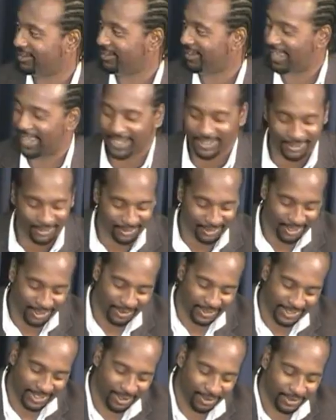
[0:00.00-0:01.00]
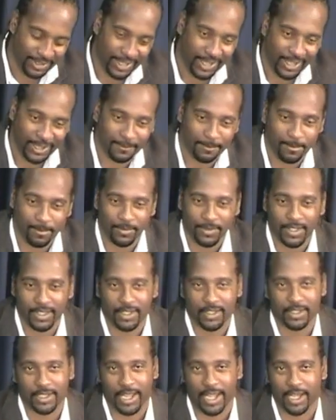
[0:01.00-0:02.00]
As you know it, okay.
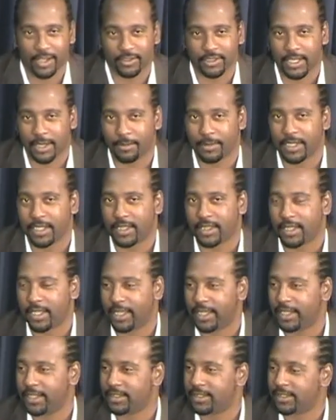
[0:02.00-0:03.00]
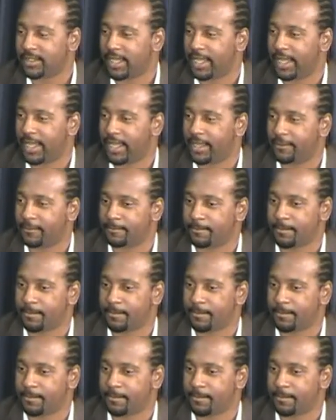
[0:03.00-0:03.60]
Now, let's go